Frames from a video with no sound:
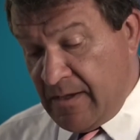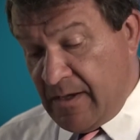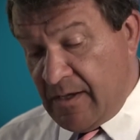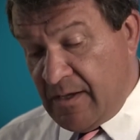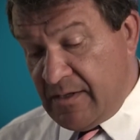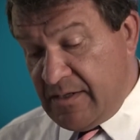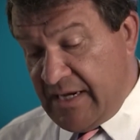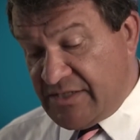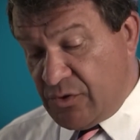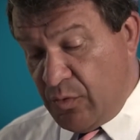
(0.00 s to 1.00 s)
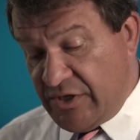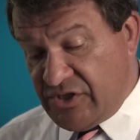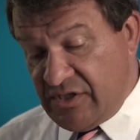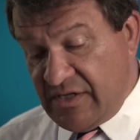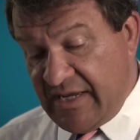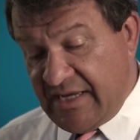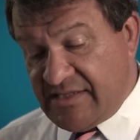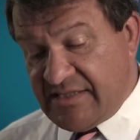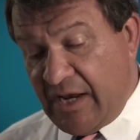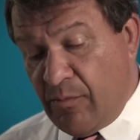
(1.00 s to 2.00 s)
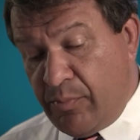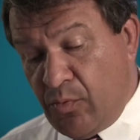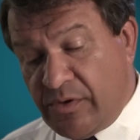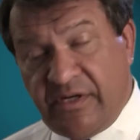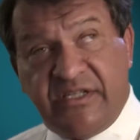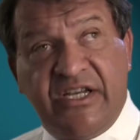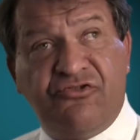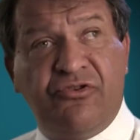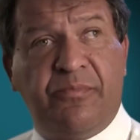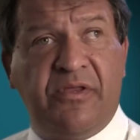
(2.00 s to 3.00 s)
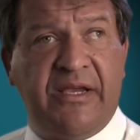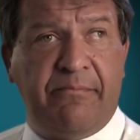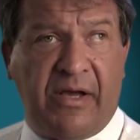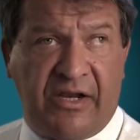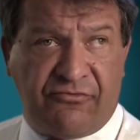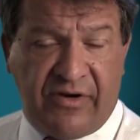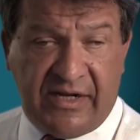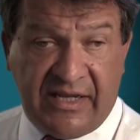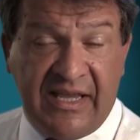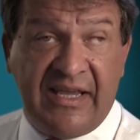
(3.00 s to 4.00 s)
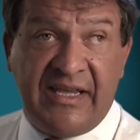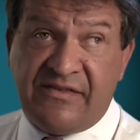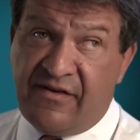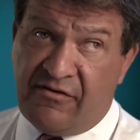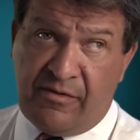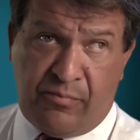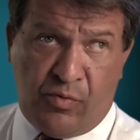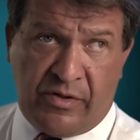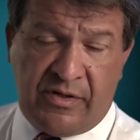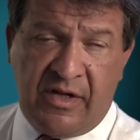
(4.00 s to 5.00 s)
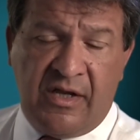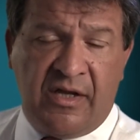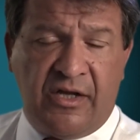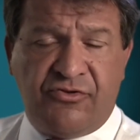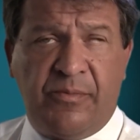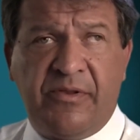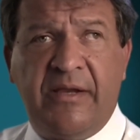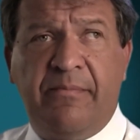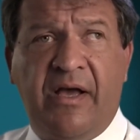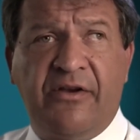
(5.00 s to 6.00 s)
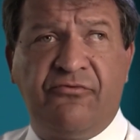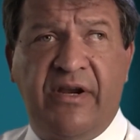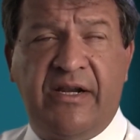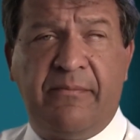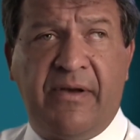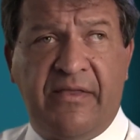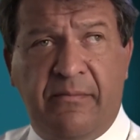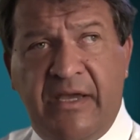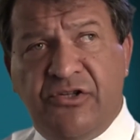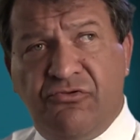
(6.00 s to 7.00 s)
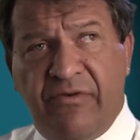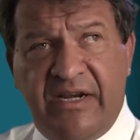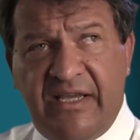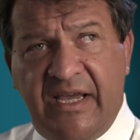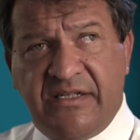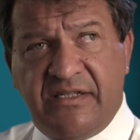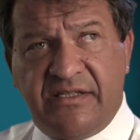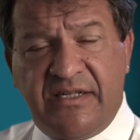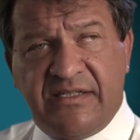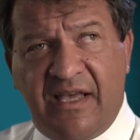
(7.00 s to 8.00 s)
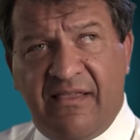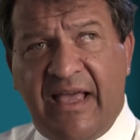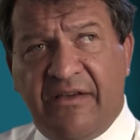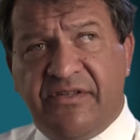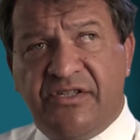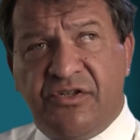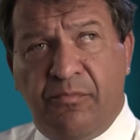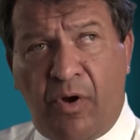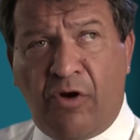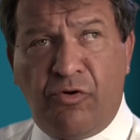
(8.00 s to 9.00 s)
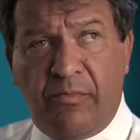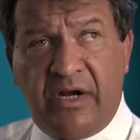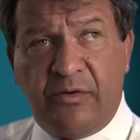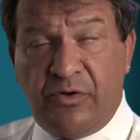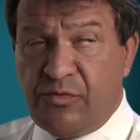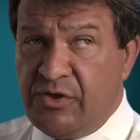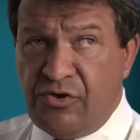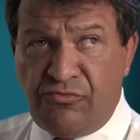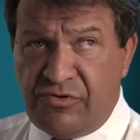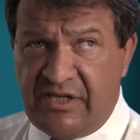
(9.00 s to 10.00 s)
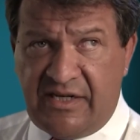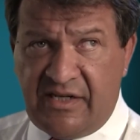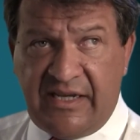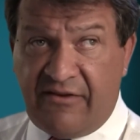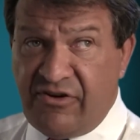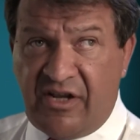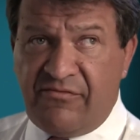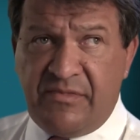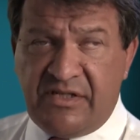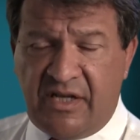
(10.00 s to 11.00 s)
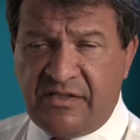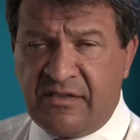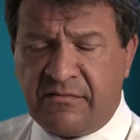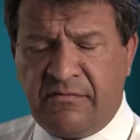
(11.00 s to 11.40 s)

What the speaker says: Next question asks is how important is a AAA bond rating? It's very important. A AAA bond rating by the major rating agencies allows us to borrow money, which we do routinely, every government does,